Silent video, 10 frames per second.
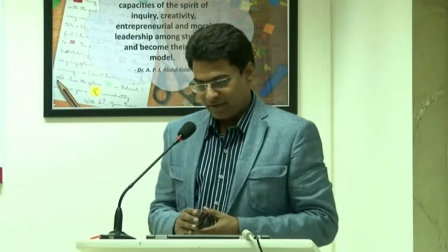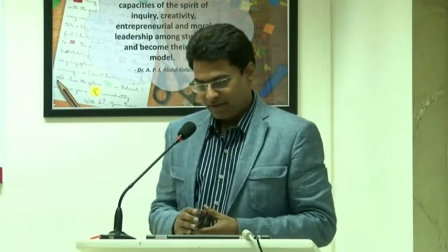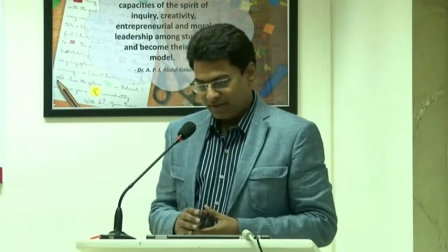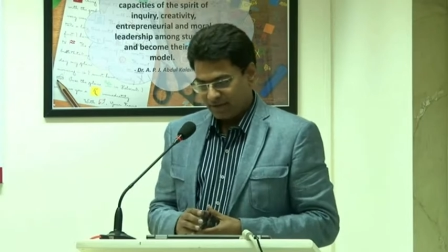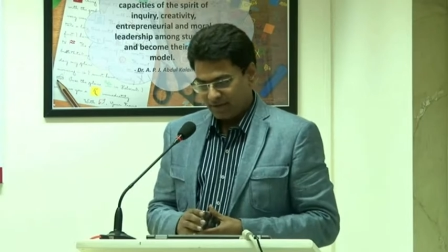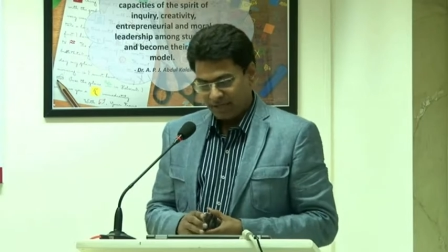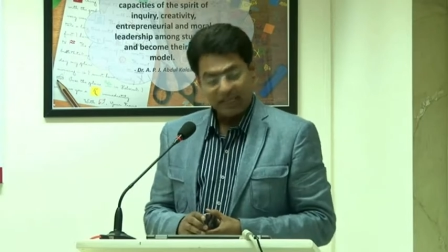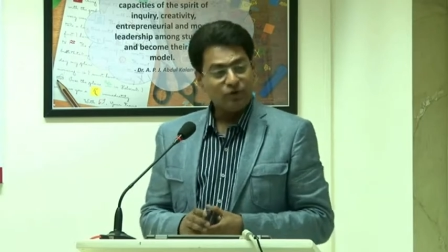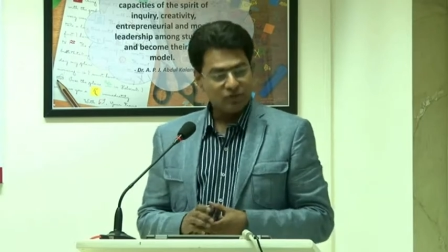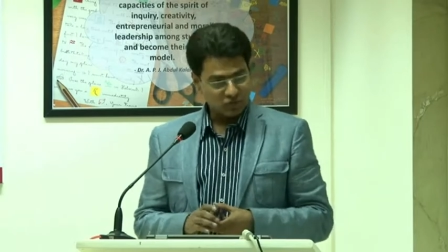
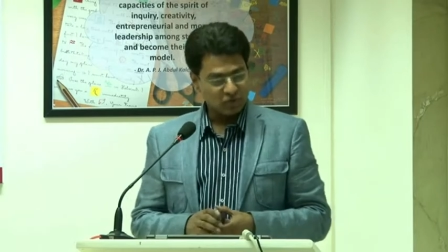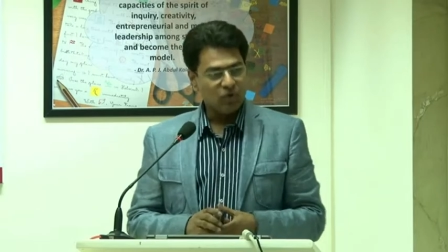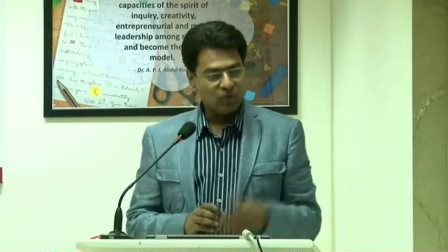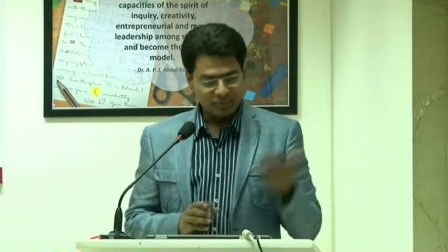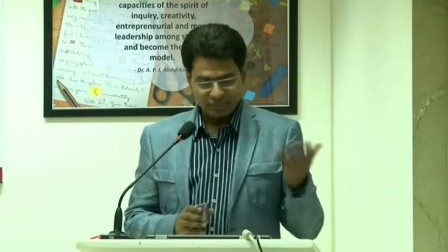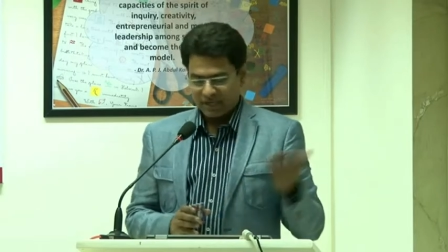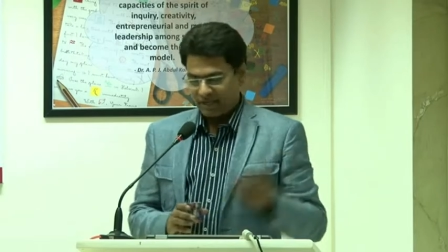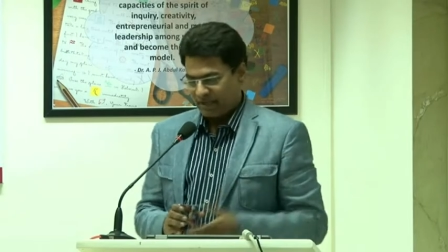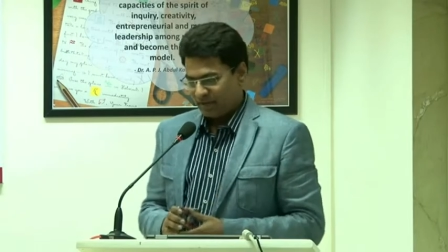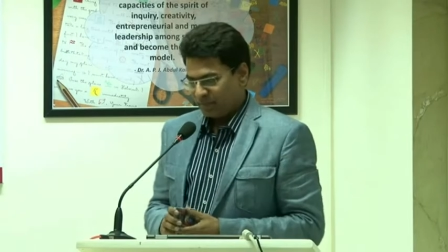allowed us to go.
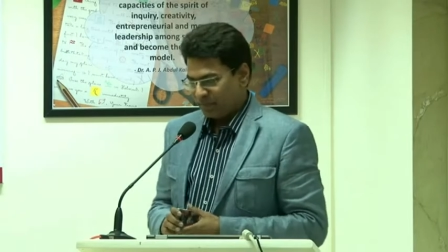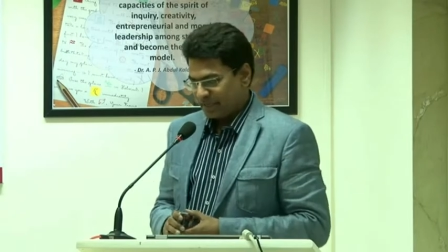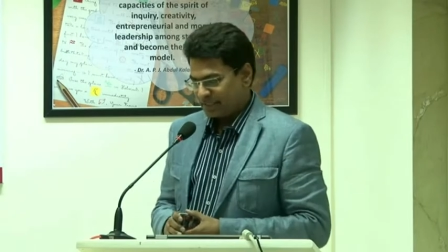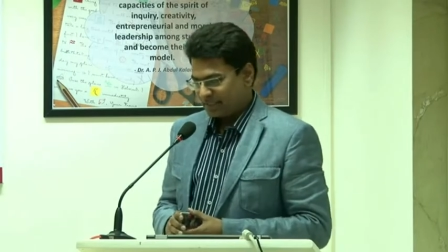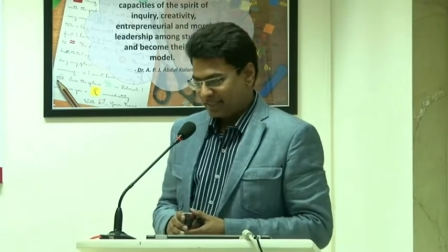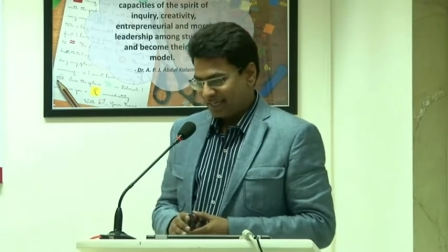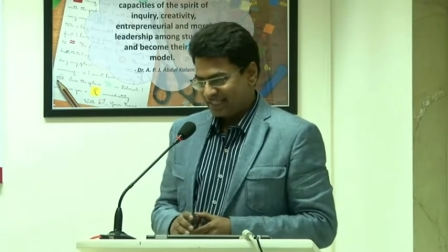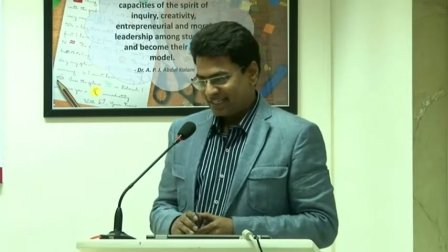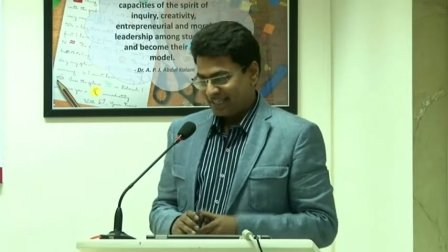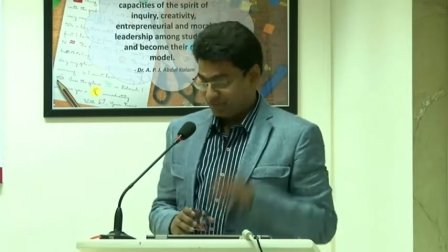But
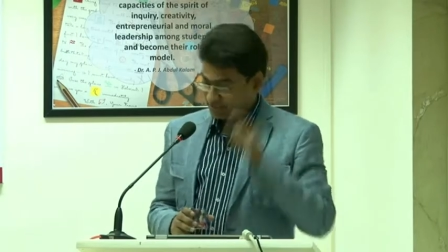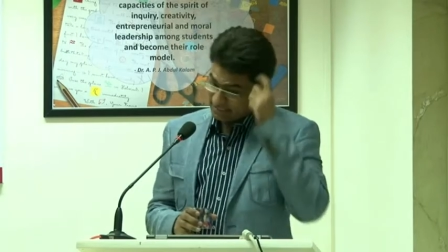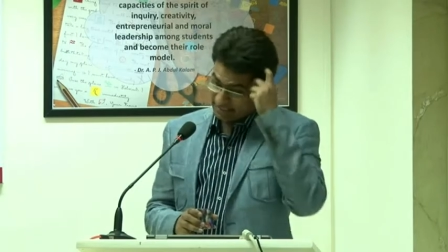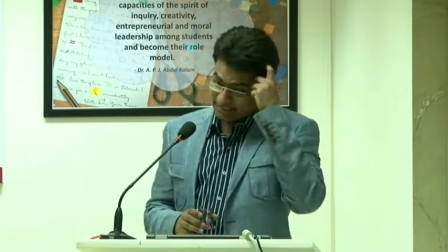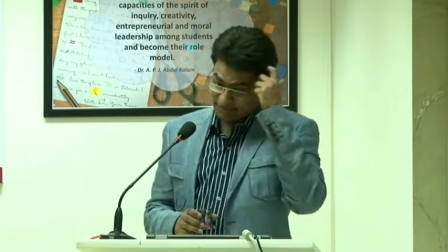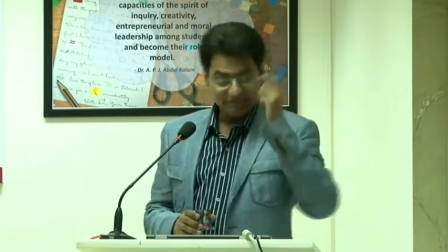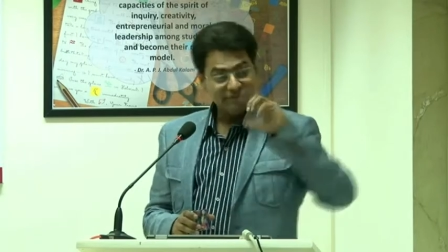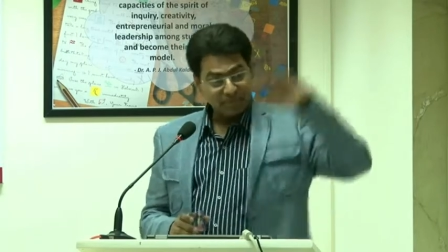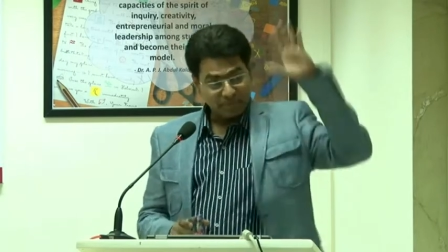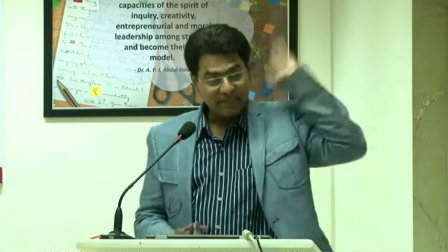as I often say,
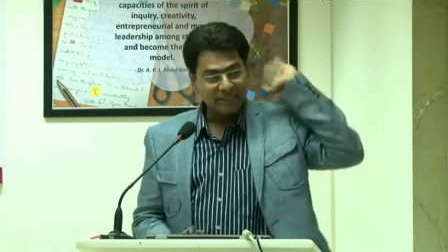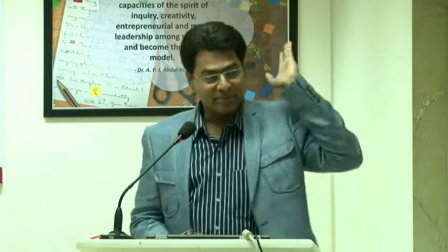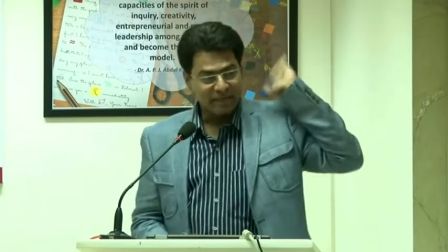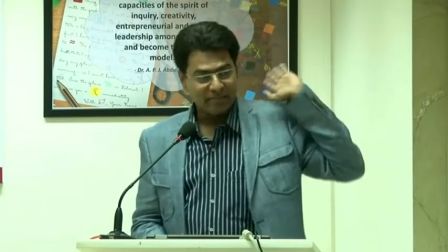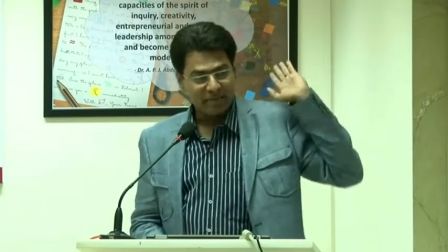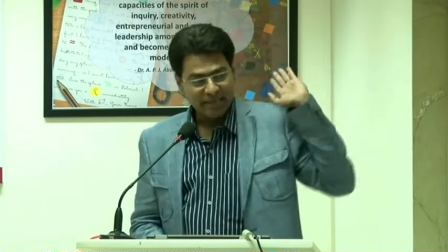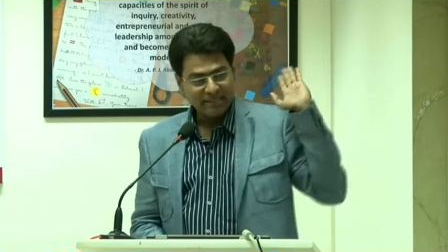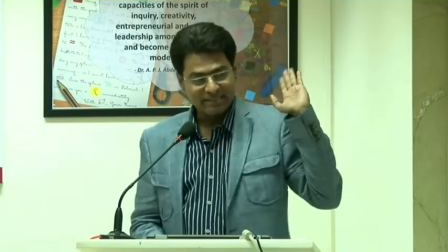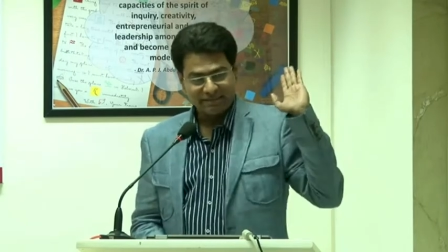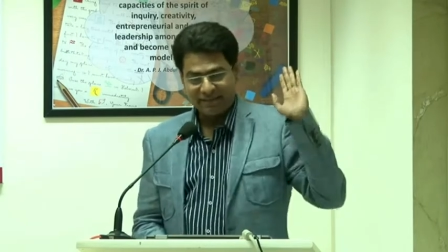we were picked up like
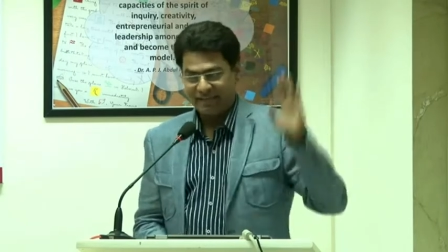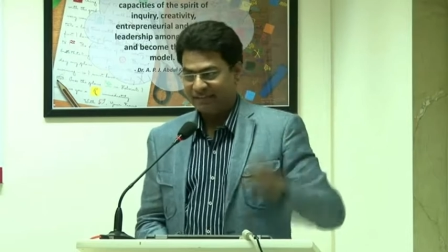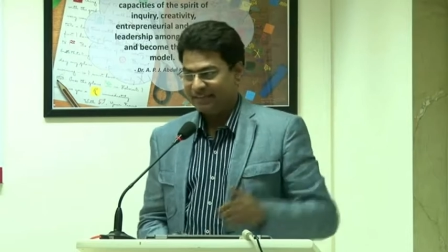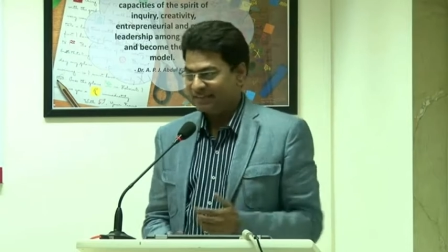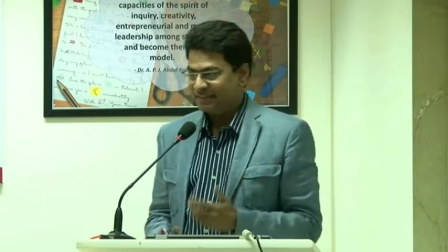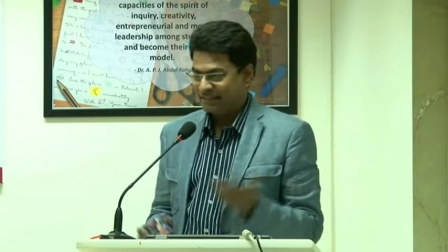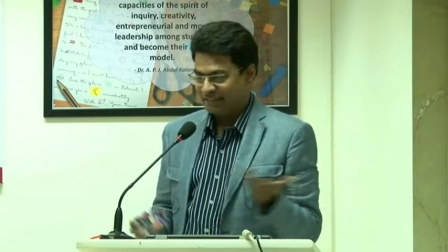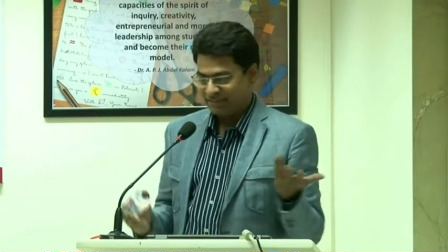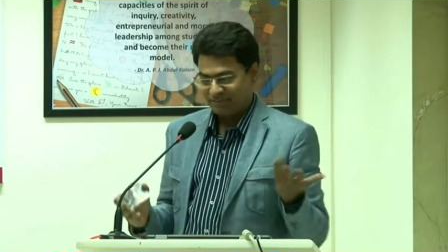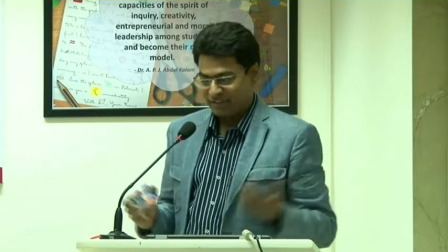miles away and they
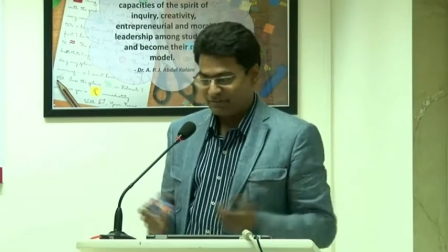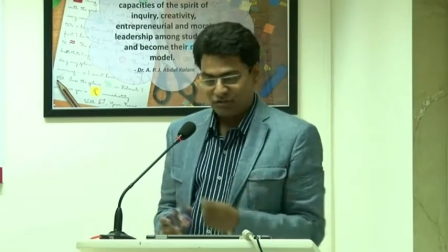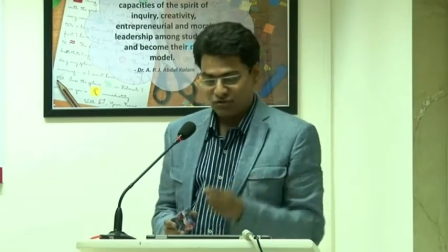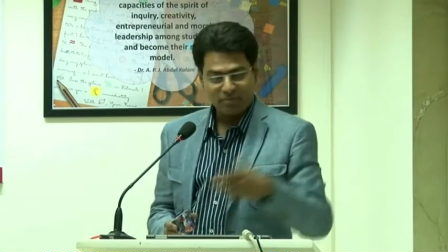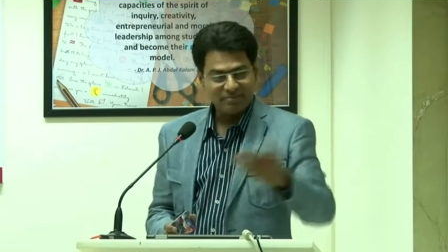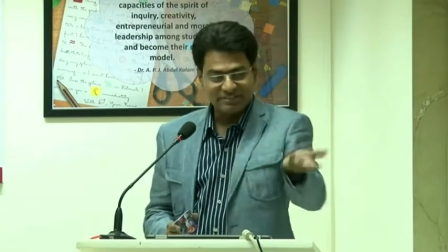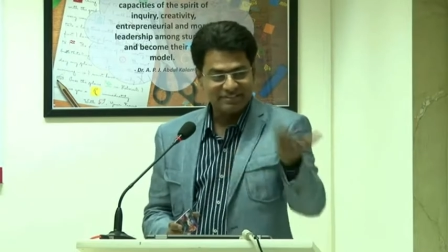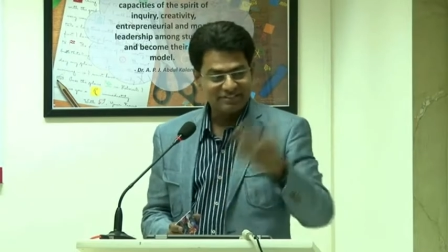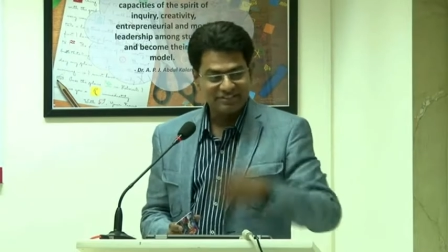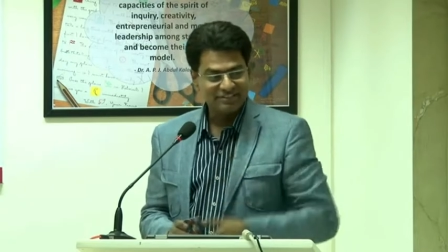didn't even drop
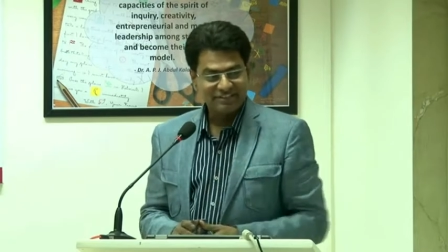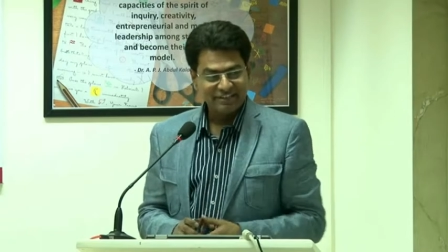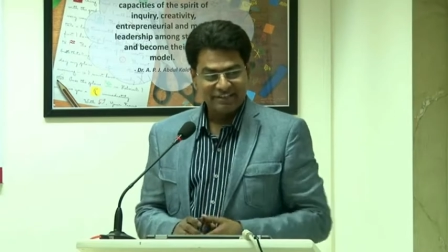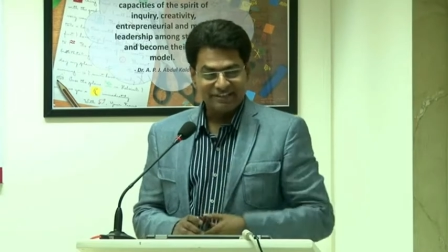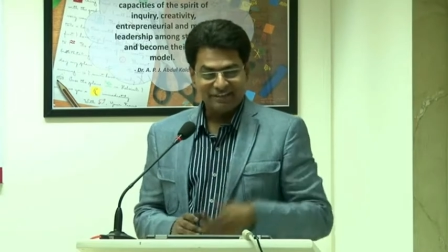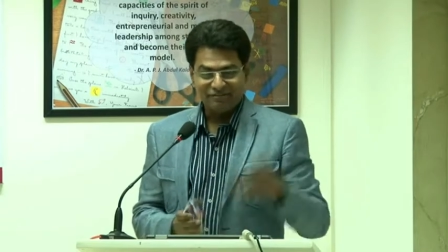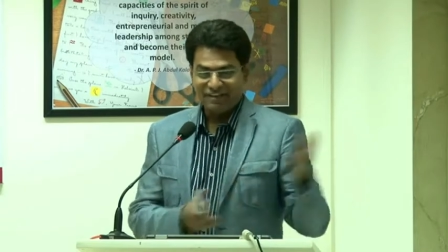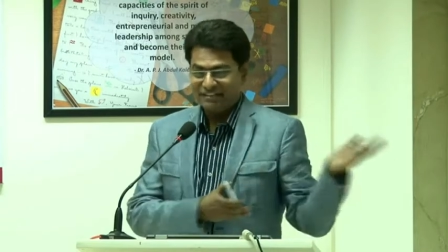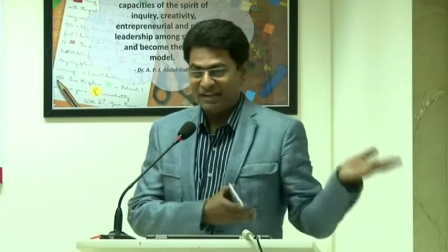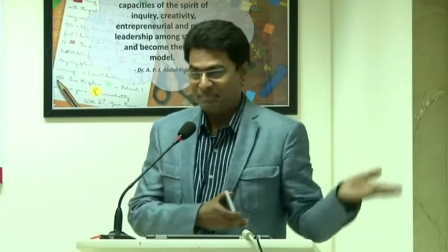us
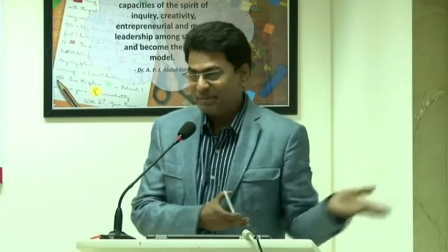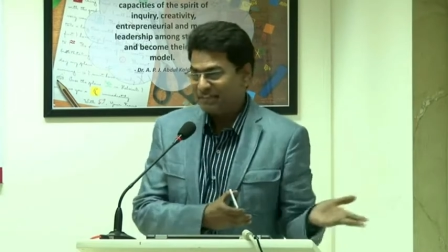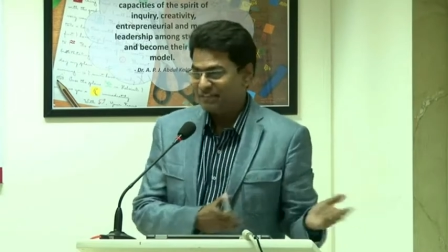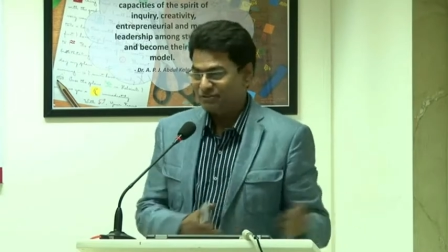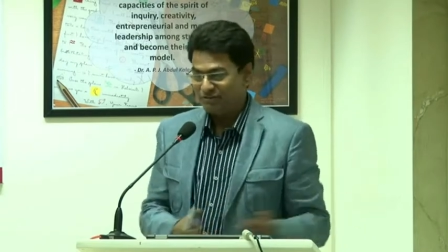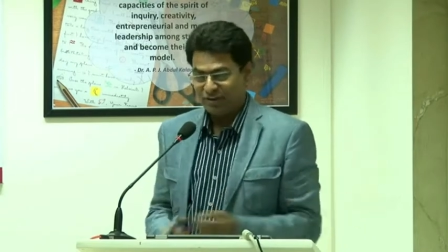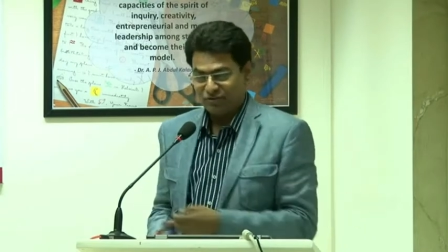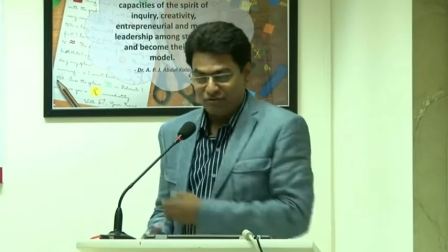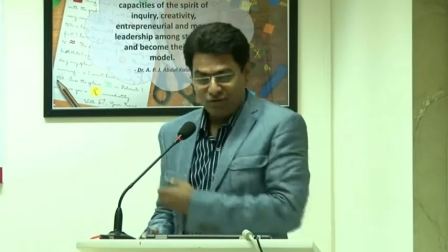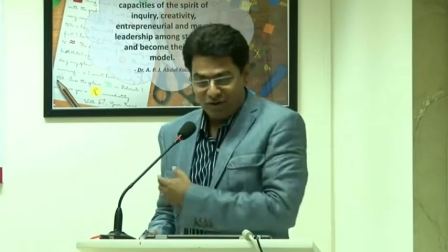where they had picked us. So we
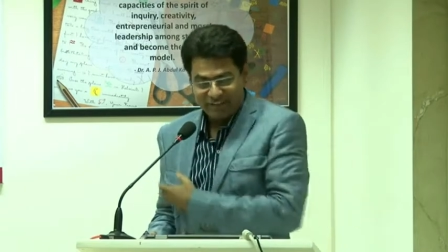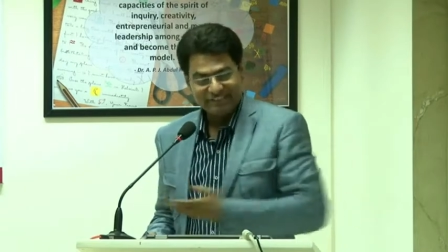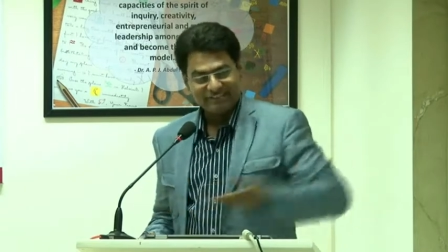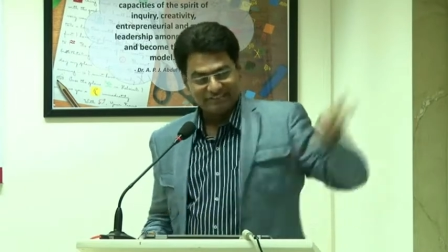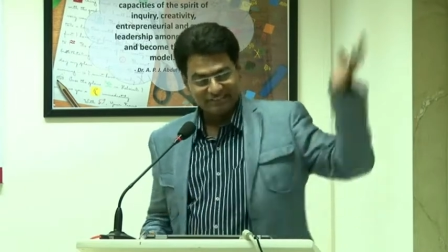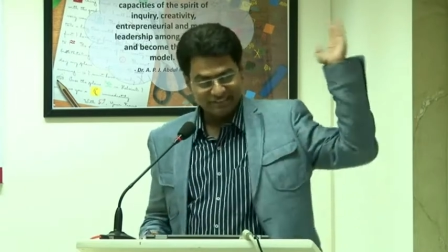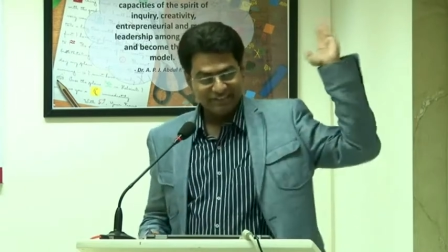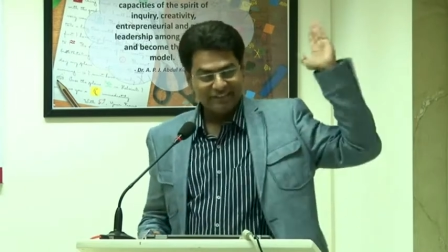had to walk in